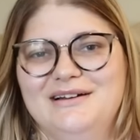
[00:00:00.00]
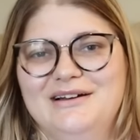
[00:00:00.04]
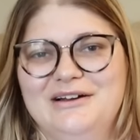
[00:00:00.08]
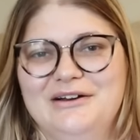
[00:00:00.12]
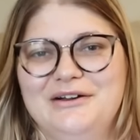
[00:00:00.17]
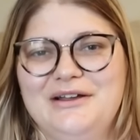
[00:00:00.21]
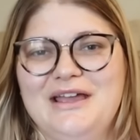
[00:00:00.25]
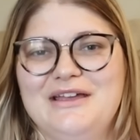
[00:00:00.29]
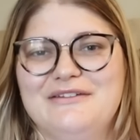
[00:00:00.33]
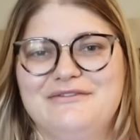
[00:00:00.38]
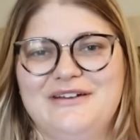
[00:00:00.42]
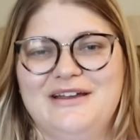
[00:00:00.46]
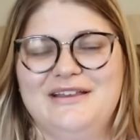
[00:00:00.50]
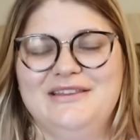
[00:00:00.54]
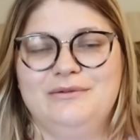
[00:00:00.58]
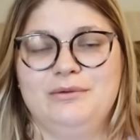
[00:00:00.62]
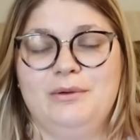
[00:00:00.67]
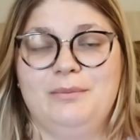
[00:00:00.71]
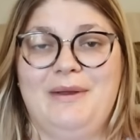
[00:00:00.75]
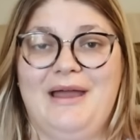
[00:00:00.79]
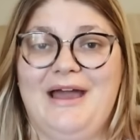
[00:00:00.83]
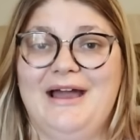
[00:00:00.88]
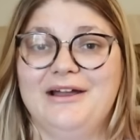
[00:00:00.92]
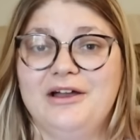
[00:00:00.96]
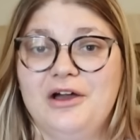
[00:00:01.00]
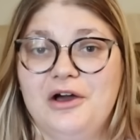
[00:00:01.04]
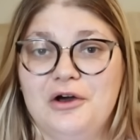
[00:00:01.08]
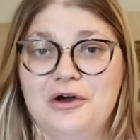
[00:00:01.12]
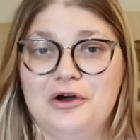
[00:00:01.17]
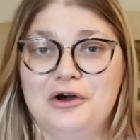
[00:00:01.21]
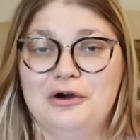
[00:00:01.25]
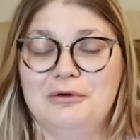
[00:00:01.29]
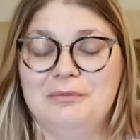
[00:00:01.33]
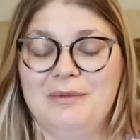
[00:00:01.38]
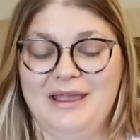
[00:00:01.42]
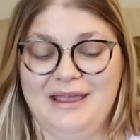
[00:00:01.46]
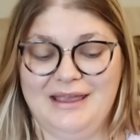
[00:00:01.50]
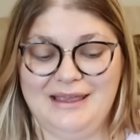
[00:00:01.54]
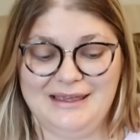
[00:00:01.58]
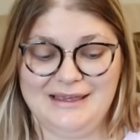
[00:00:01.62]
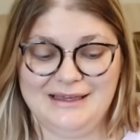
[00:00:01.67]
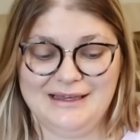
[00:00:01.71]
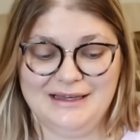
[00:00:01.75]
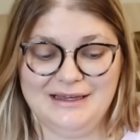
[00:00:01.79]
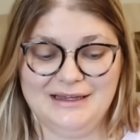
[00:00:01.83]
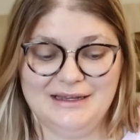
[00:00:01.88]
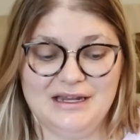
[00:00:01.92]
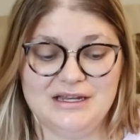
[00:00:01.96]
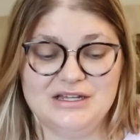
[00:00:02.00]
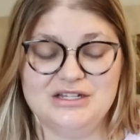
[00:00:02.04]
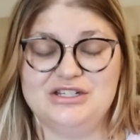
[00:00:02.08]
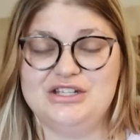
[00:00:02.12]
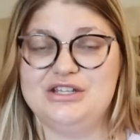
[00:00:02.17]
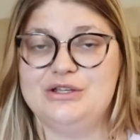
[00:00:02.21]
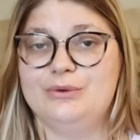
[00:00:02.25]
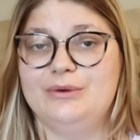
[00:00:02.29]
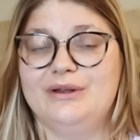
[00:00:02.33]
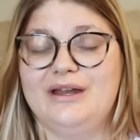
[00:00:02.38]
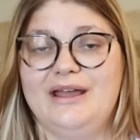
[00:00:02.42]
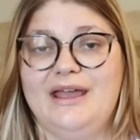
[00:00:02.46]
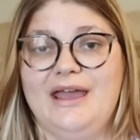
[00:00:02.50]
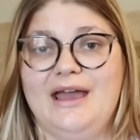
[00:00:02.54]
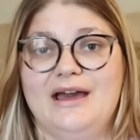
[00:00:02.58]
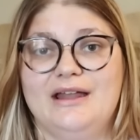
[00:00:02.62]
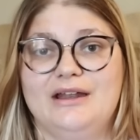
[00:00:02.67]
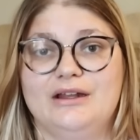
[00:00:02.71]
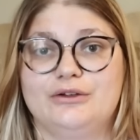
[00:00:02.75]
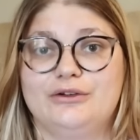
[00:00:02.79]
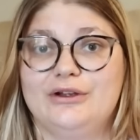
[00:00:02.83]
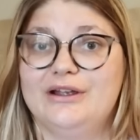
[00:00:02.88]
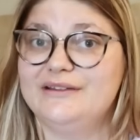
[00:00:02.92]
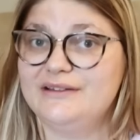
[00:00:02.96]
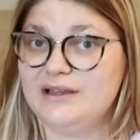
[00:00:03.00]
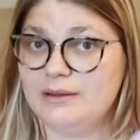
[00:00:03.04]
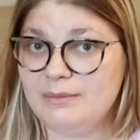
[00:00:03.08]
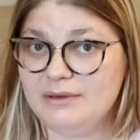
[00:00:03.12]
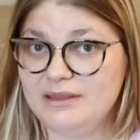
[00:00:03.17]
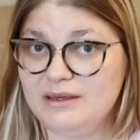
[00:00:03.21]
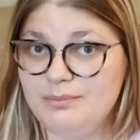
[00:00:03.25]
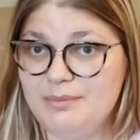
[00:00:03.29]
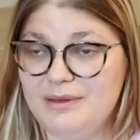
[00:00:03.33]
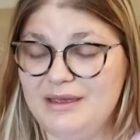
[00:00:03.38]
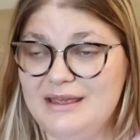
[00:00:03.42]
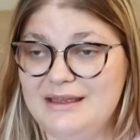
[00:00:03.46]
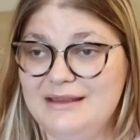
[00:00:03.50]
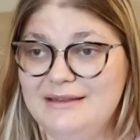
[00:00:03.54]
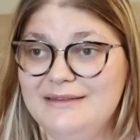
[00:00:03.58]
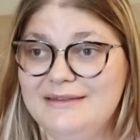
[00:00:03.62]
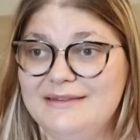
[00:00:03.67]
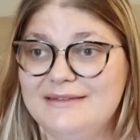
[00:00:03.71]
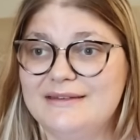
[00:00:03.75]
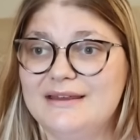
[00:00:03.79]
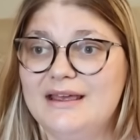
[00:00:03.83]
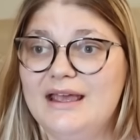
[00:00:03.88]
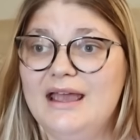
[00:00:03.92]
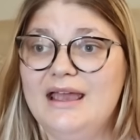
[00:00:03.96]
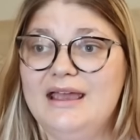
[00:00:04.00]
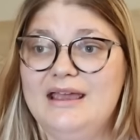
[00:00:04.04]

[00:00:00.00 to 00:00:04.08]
Okay friends, we're back home and you and I had a great time at the bins.